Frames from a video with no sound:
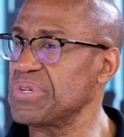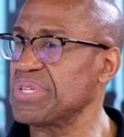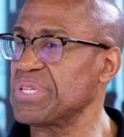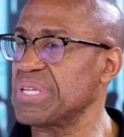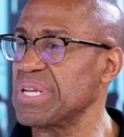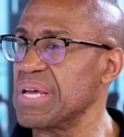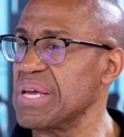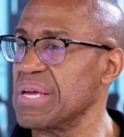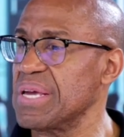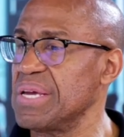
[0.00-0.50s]

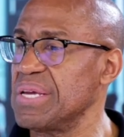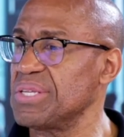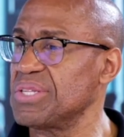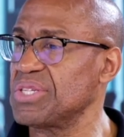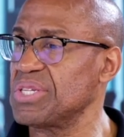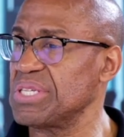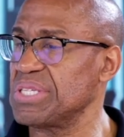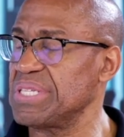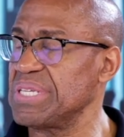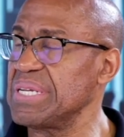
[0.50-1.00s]
thing is
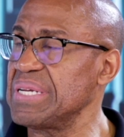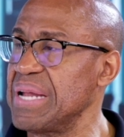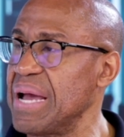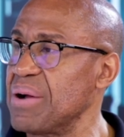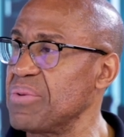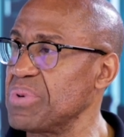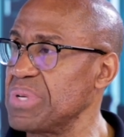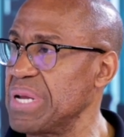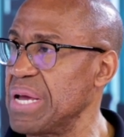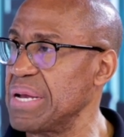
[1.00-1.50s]
to sit
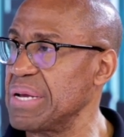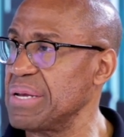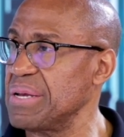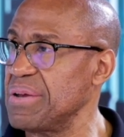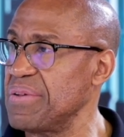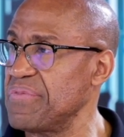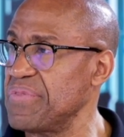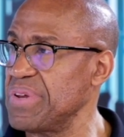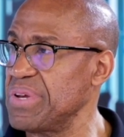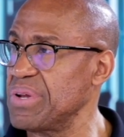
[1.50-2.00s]
down with that
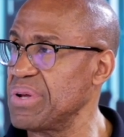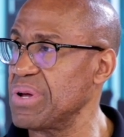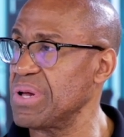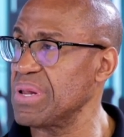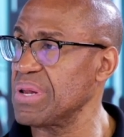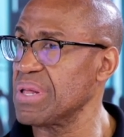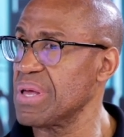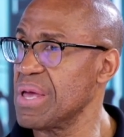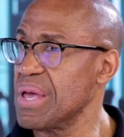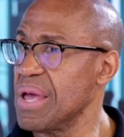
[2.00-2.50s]

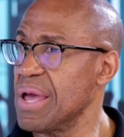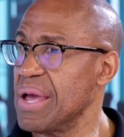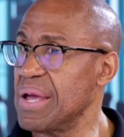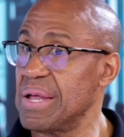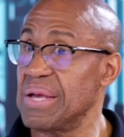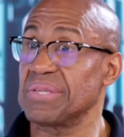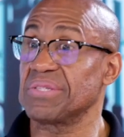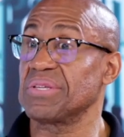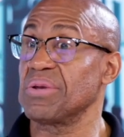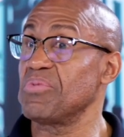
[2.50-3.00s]
individual and
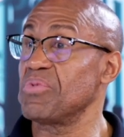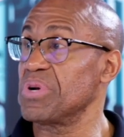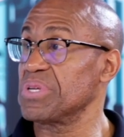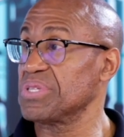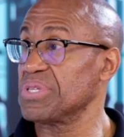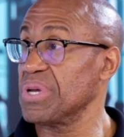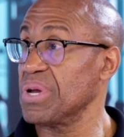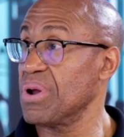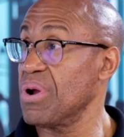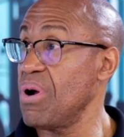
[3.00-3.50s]
ask them what's
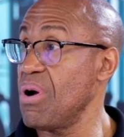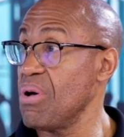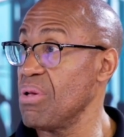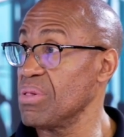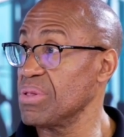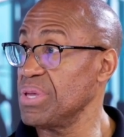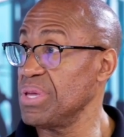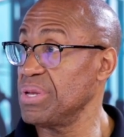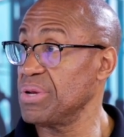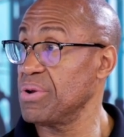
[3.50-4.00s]
their
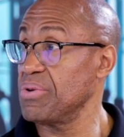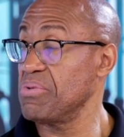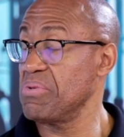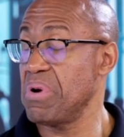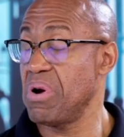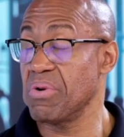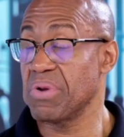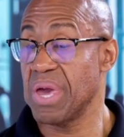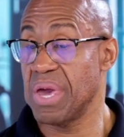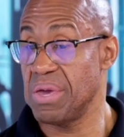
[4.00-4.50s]
goal.
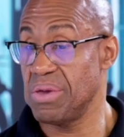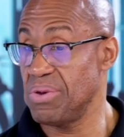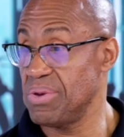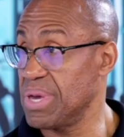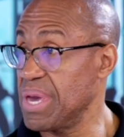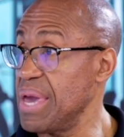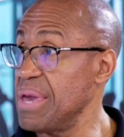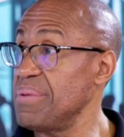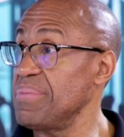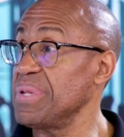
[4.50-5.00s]
Okay, you
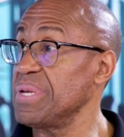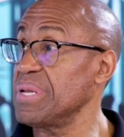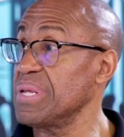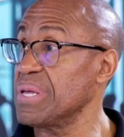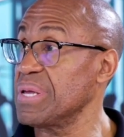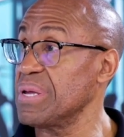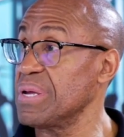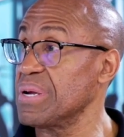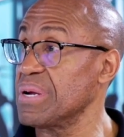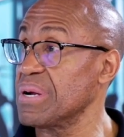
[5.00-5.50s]
came in
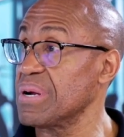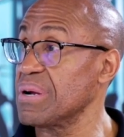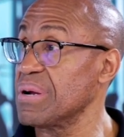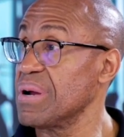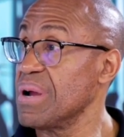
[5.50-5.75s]
here.